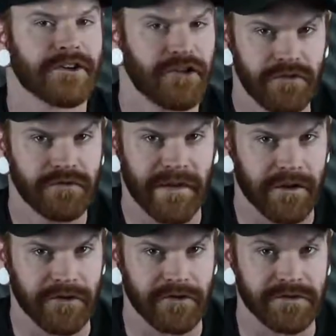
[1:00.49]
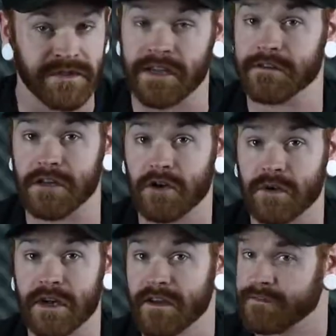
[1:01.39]
Q values and
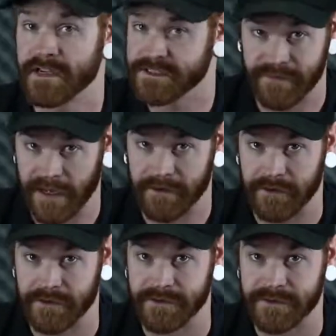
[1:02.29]
lower FS values,